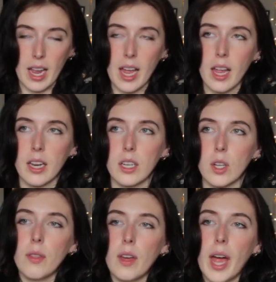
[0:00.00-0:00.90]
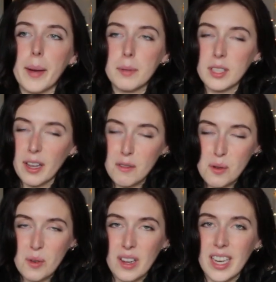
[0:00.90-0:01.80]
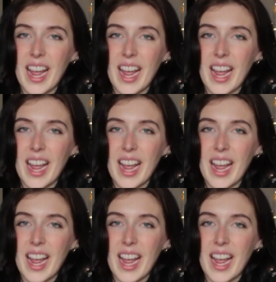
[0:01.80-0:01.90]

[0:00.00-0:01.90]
and it happens to everyone,